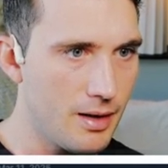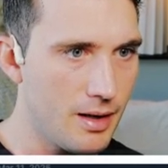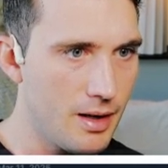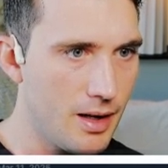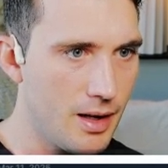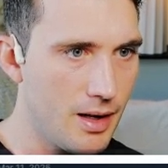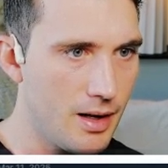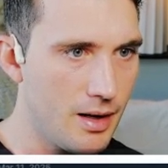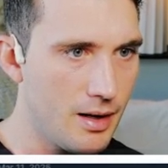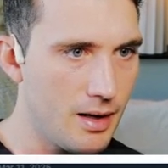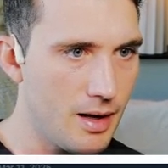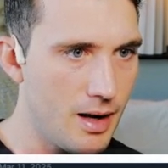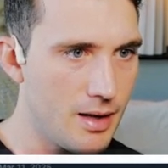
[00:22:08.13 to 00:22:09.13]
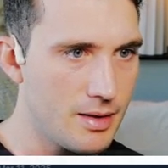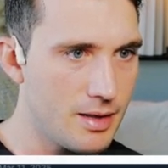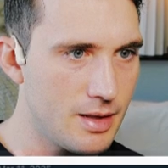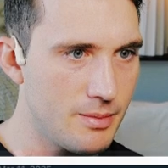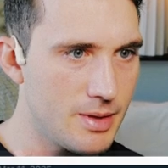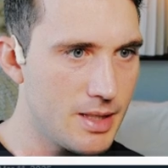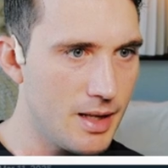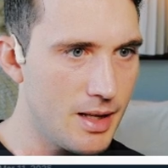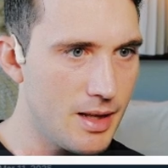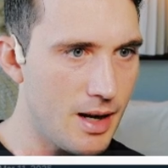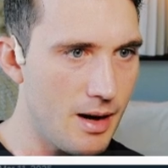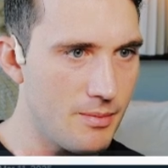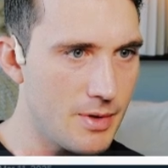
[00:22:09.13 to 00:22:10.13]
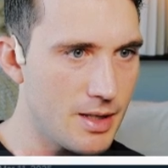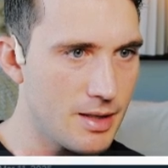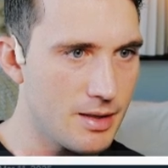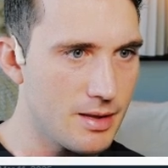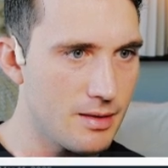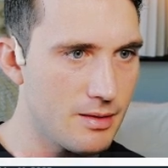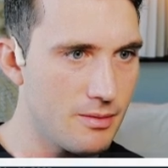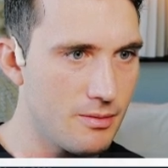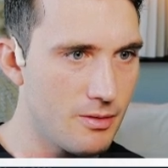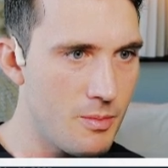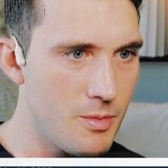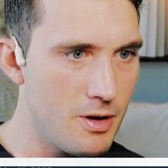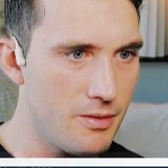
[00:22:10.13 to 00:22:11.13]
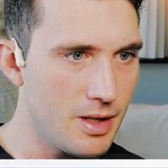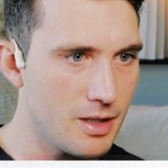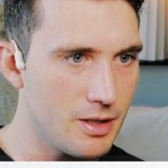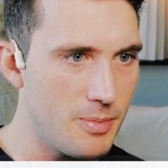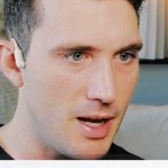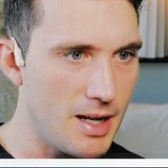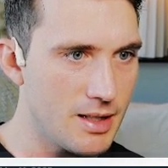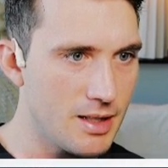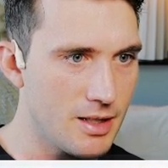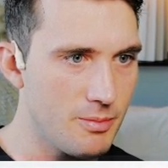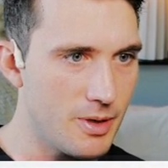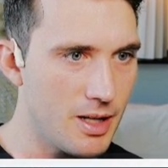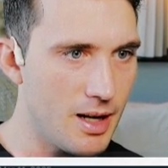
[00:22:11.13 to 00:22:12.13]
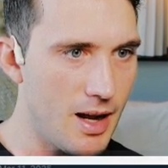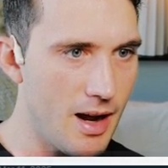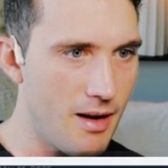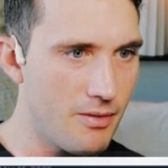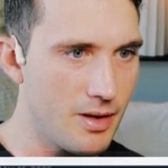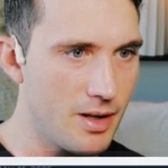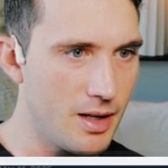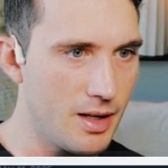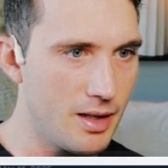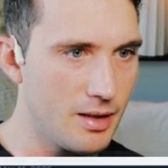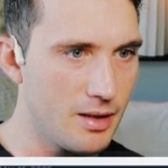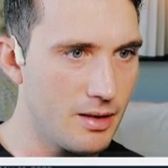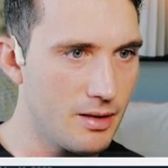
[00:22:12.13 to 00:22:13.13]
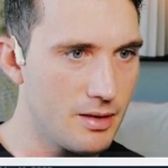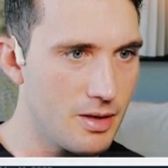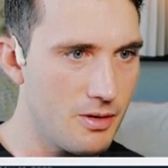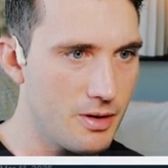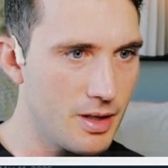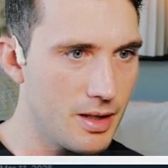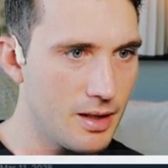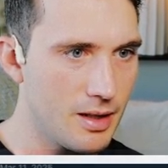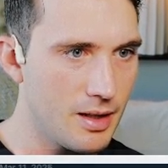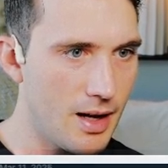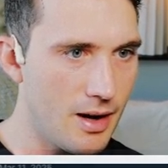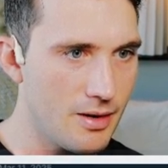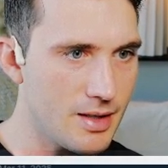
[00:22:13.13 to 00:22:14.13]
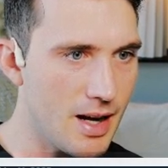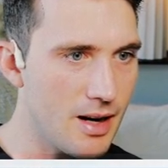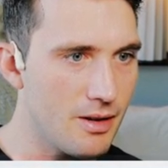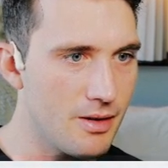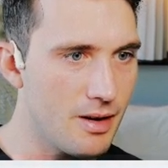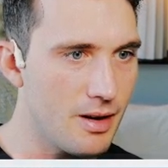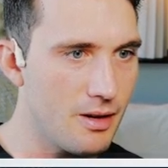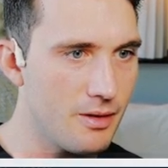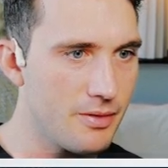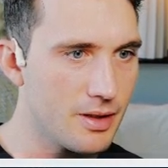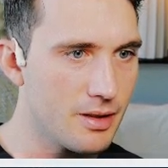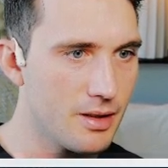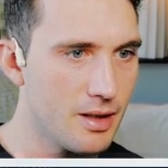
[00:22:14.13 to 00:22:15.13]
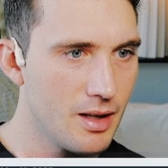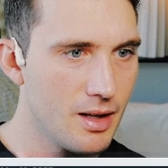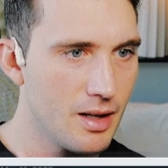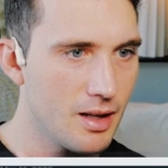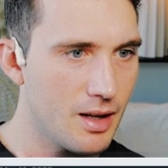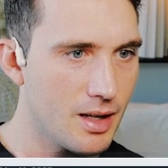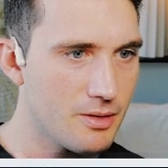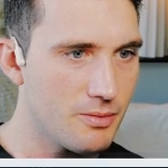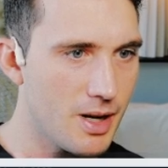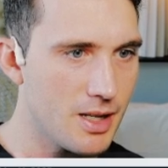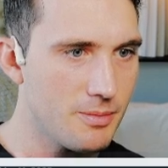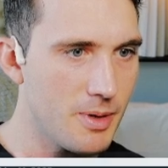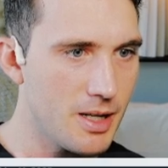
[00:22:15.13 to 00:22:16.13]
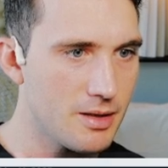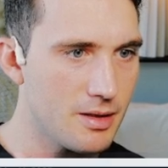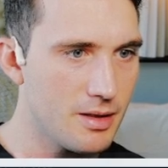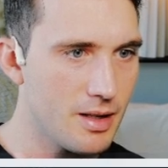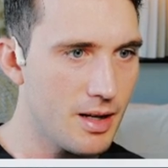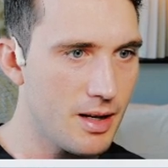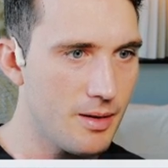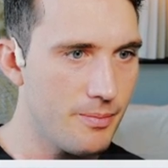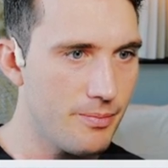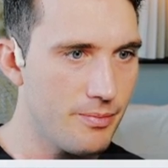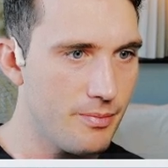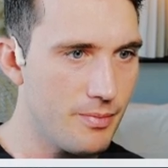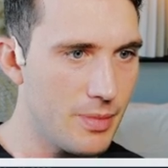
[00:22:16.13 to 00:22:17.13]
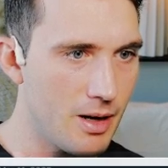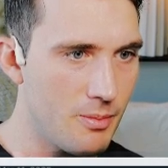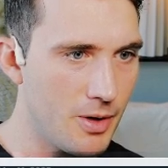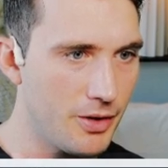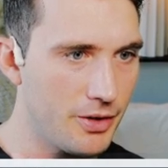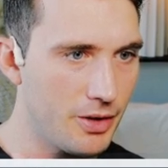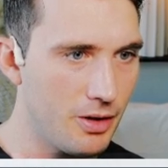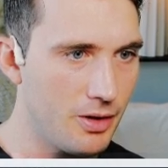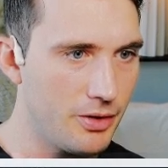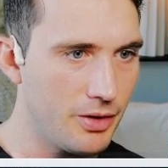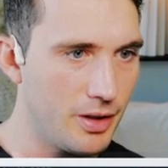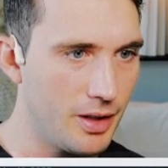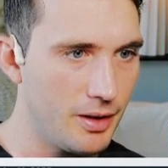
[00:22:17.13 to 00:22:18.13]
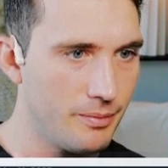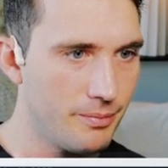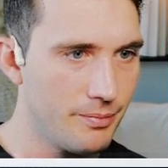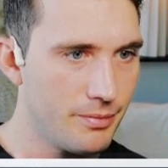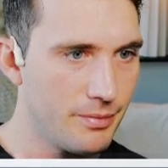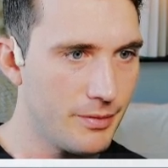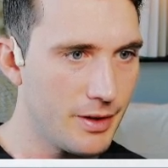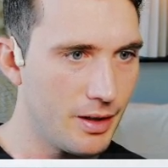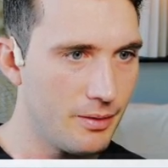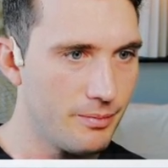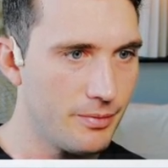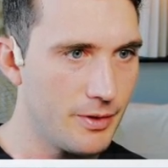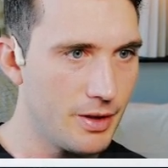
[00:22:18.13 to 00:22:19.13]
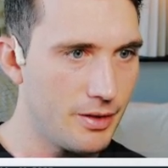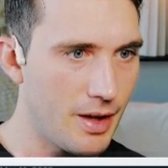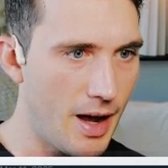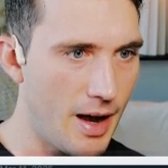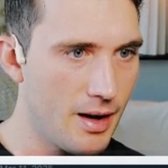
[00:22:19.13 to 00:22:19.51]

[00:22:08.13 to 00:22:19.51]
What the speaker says: And it seems silly that I'm just removing spaces, but every token counts. I don't know if it cuts white space or not, but I'm also OCD. So there's that.